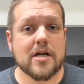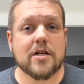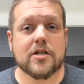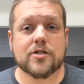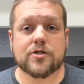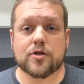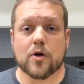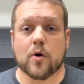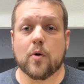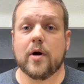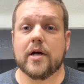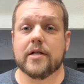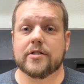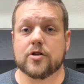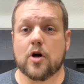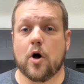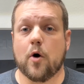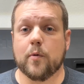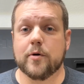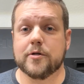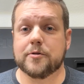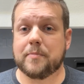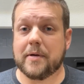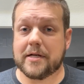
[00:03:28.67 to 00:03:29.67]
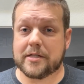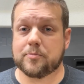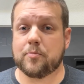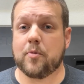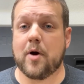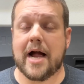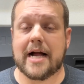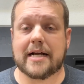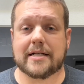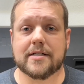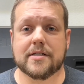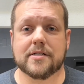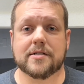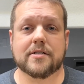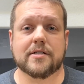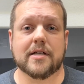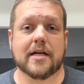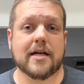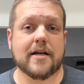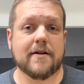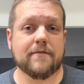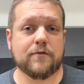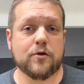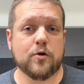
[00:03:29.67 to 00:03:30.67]
So it's always best practice
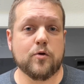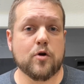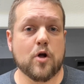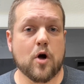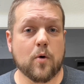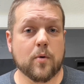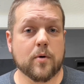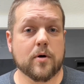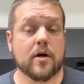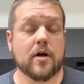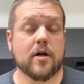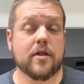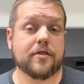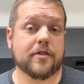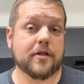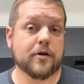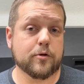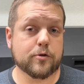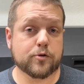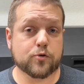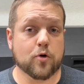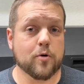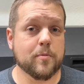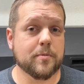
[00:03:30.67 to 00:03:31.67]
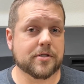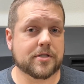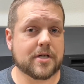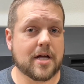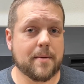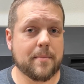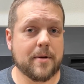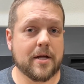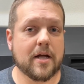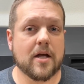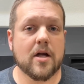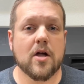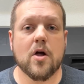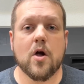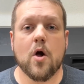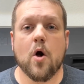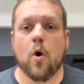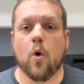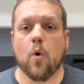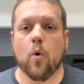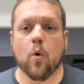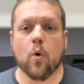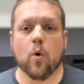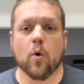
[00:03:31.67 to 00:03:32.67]
that if you know a thunderstorm is coming
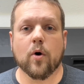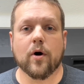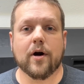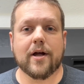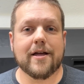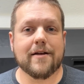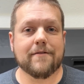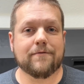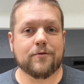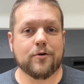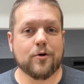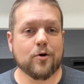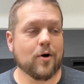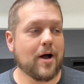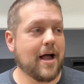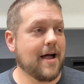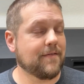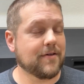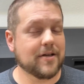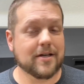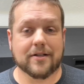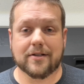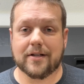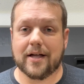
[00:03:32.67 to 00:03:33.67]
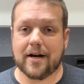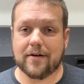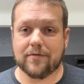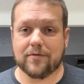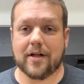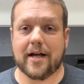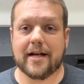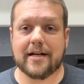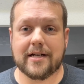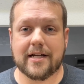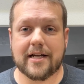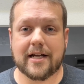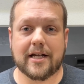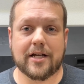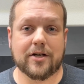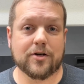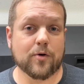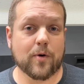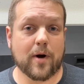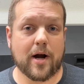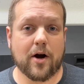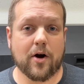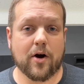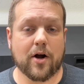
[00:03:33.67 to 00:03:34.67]
or if you're having a lot of lightning in
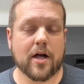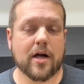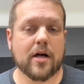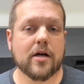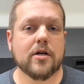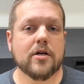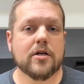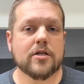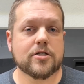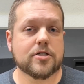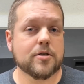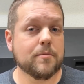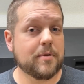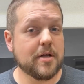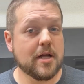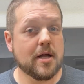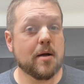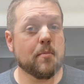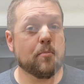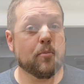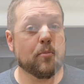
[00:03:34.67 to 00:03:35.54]
your area to be